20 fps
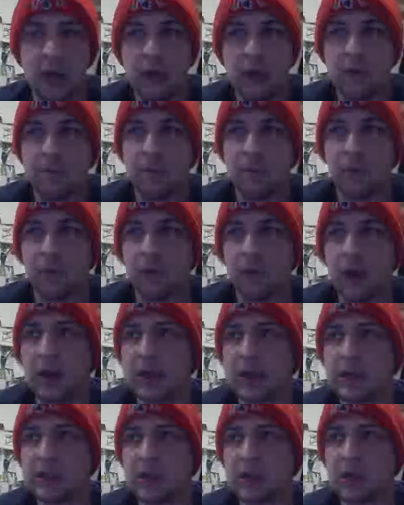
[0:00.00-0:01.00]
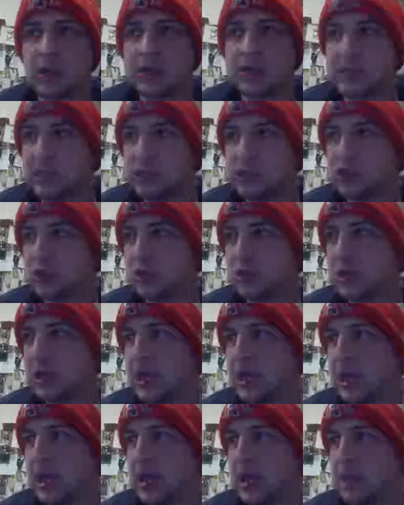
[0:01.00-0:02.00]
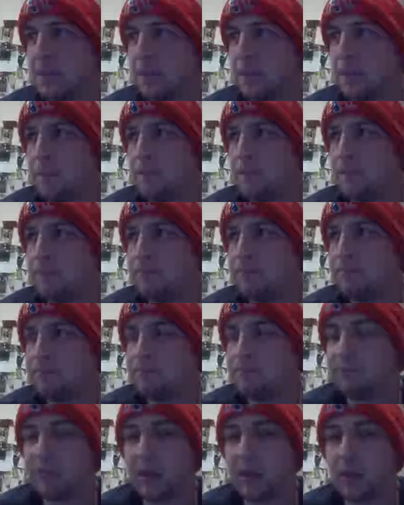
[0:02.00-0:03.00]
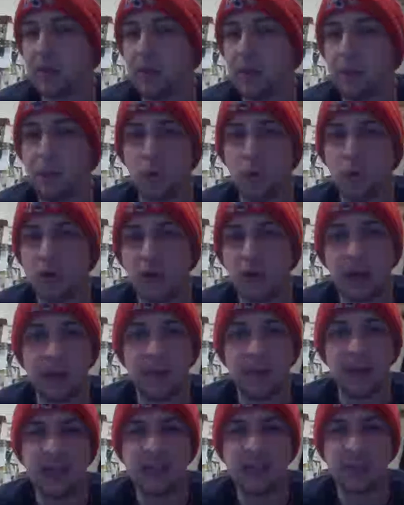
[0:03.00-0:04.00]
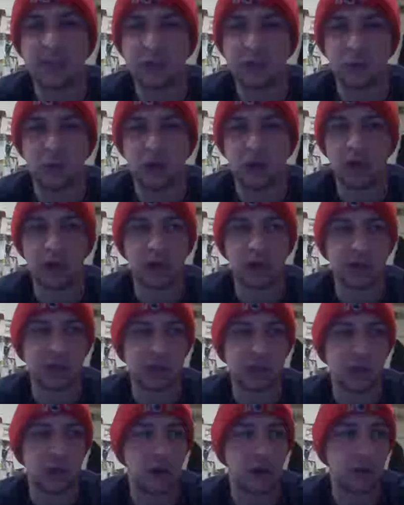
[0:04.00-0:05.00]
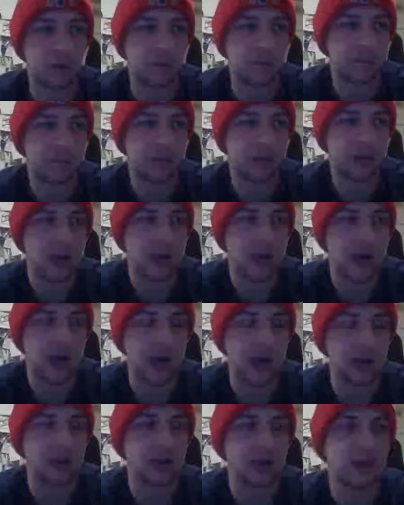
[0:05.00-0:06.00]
the Rockets are essentially they're a borderline basement dweller. So I look at the